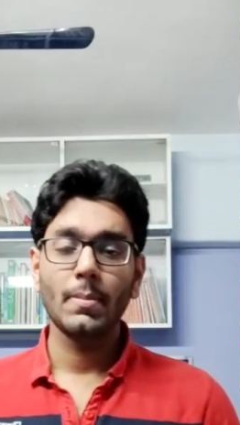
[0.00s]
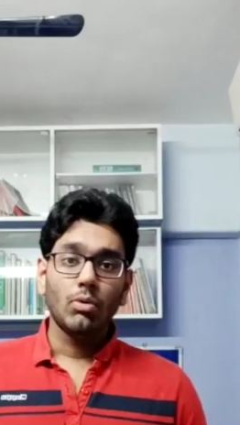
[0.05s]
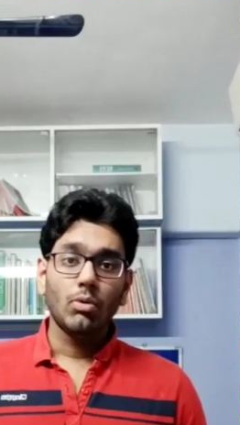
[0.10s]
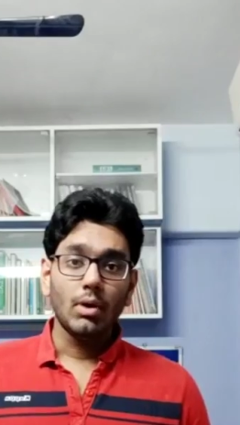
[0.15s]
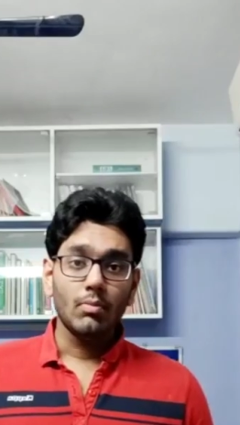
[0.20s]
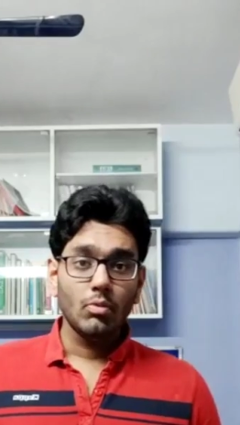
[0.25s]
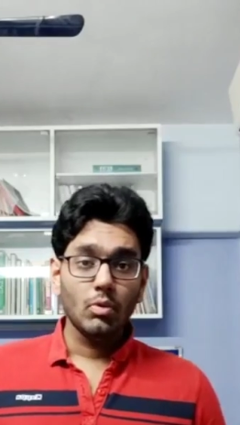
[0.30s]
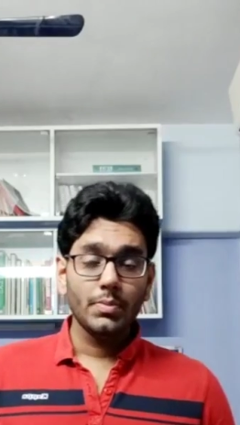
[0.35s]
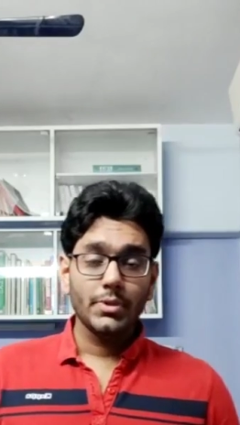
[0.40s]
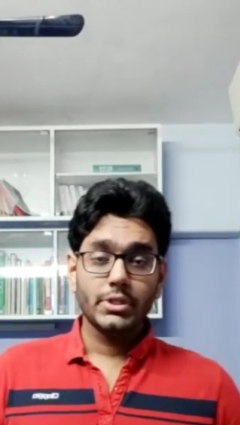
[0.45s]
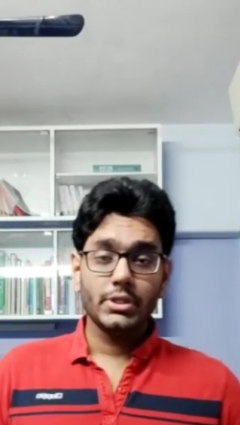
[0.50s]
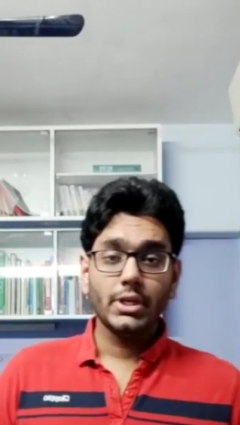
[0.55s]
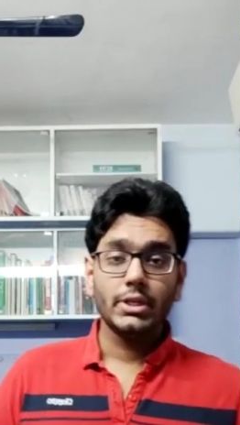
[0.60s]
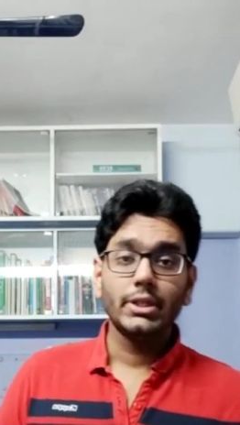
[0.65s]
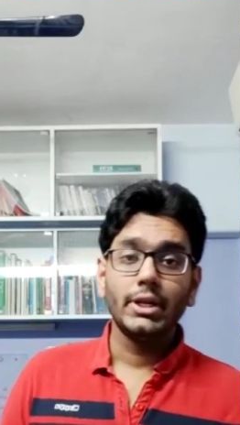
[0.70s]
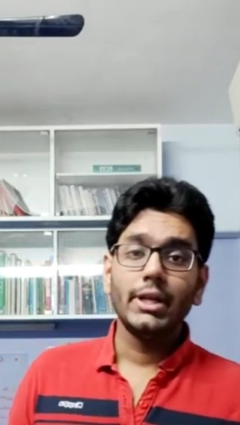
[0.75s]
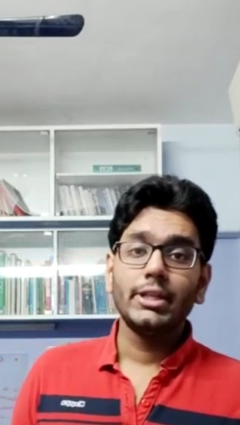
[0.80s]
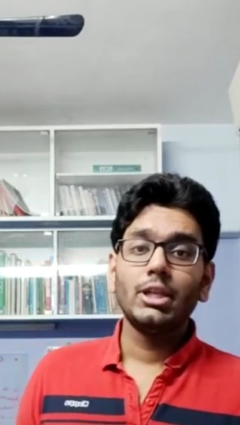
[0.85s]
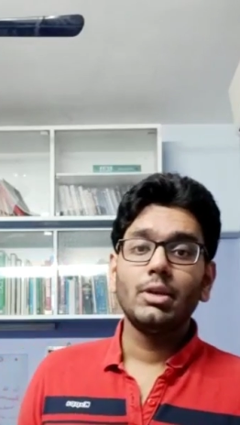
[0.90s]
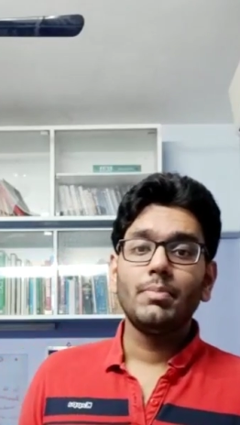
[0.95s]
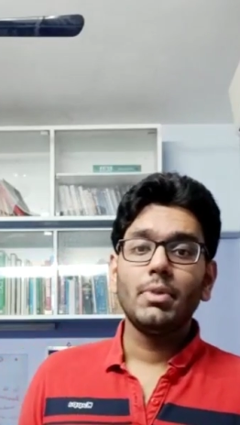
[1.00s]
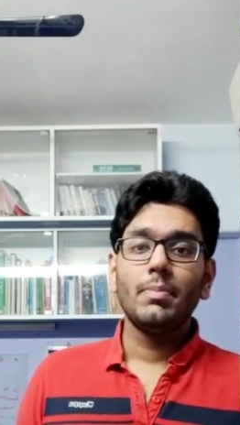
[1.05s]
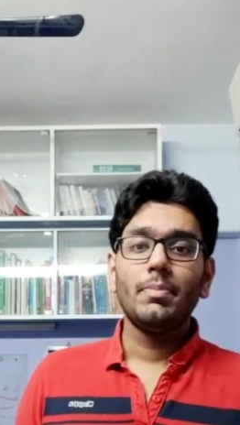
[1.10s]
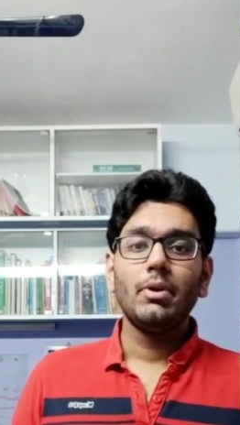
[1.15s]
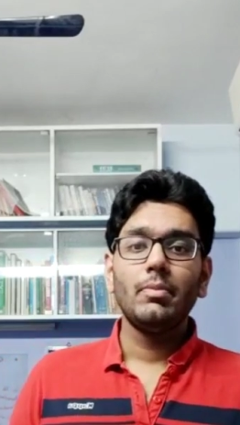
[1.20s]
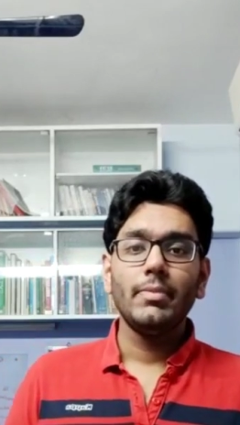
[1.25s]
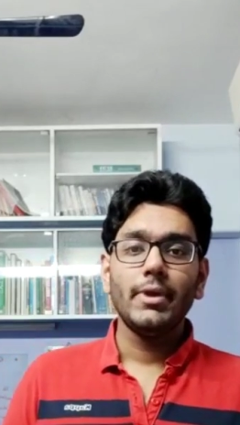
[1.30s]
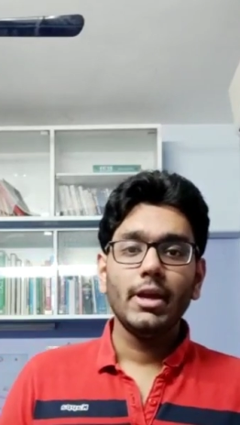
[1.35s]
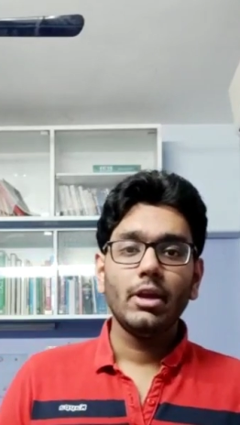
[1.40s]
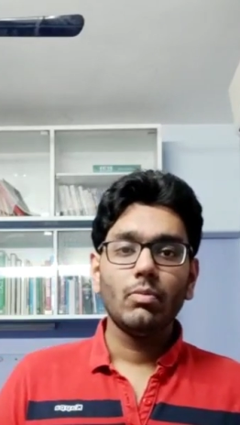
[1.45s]
One more mistake that I think people
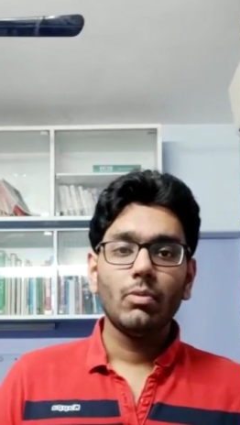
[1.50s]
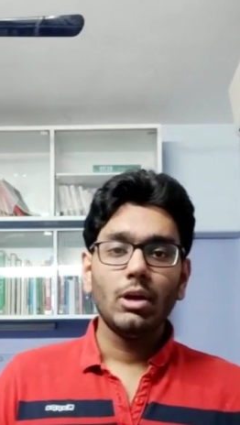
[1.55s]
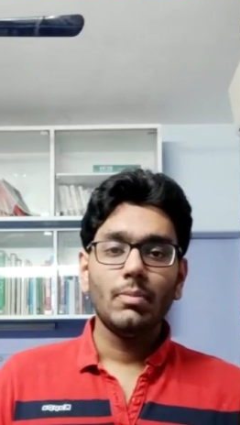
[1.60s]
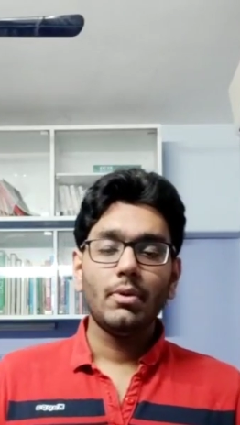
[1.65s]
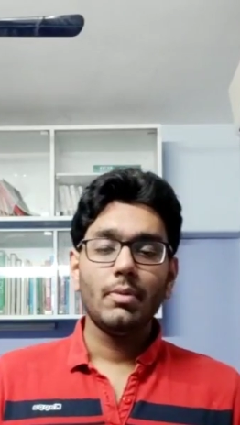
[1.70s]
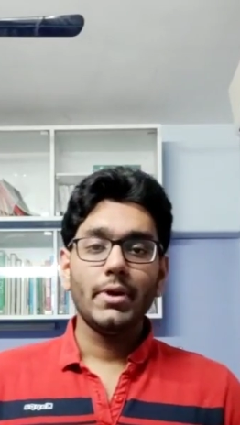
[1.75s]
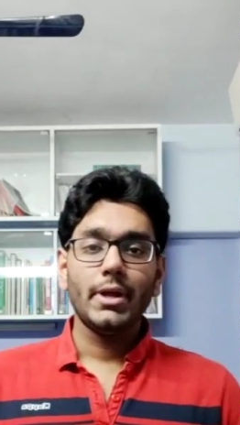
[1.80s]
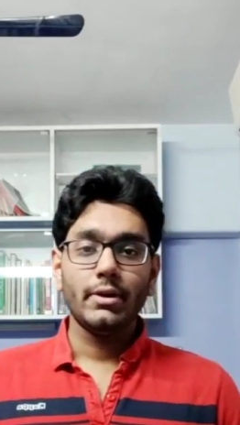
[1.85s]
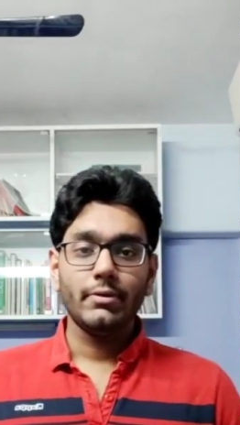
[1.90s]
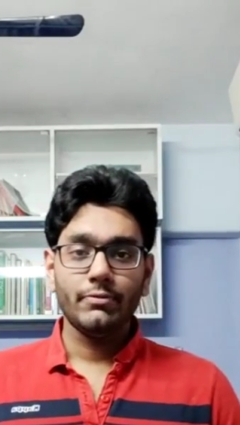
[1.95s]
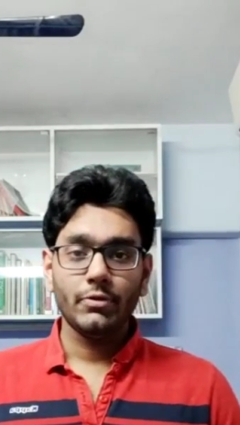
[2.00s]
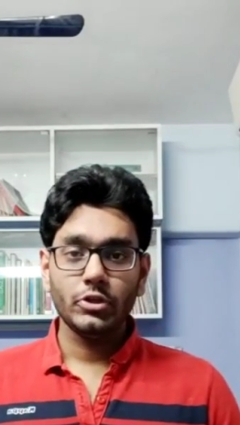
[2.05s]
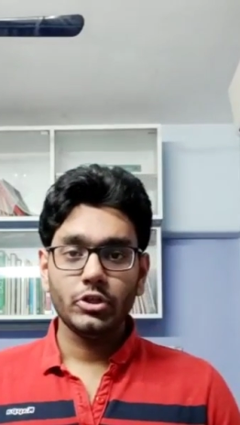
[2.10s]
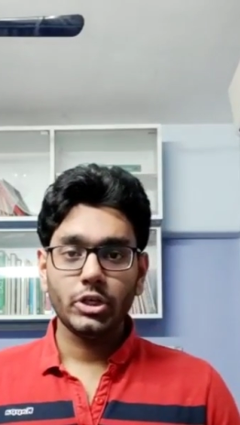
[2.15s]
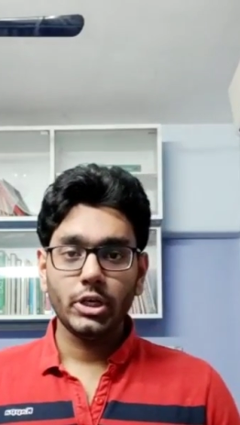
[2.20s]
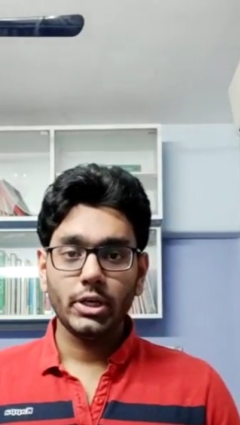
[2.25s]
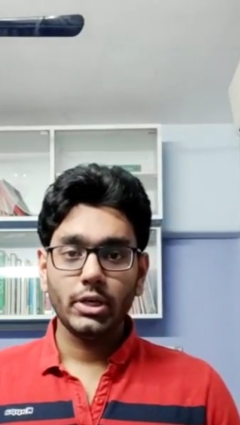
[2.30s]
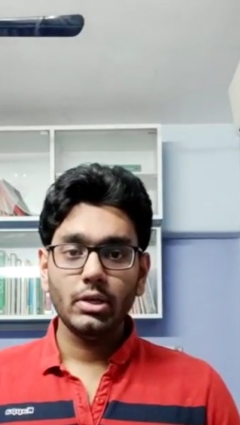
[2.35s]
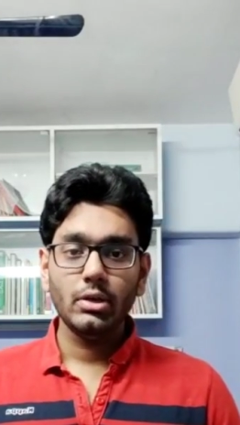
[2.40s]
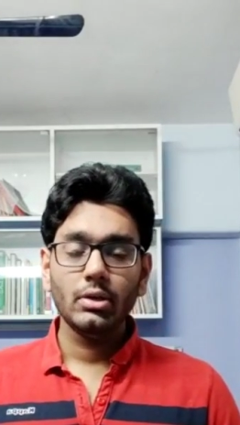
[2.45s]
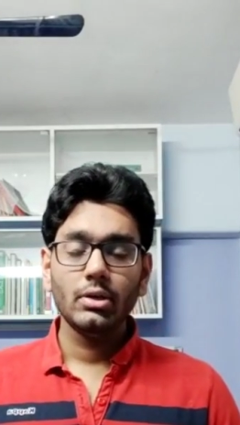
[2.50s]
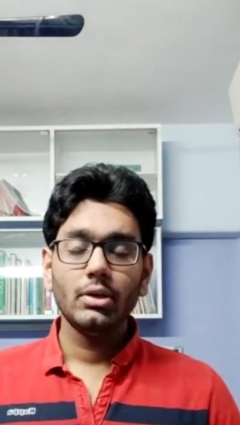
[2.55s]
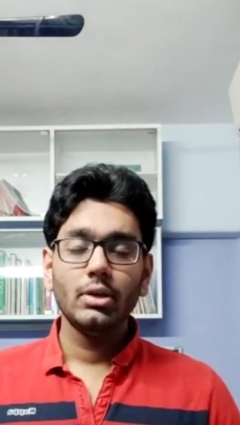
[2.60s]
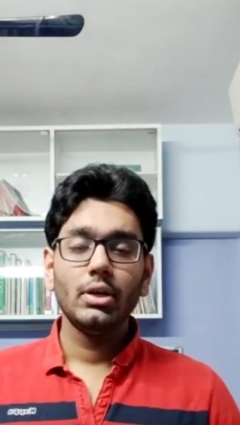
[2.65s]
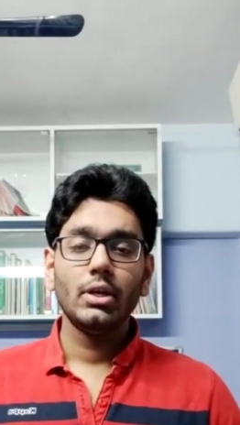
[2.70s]
make while preparing for JEE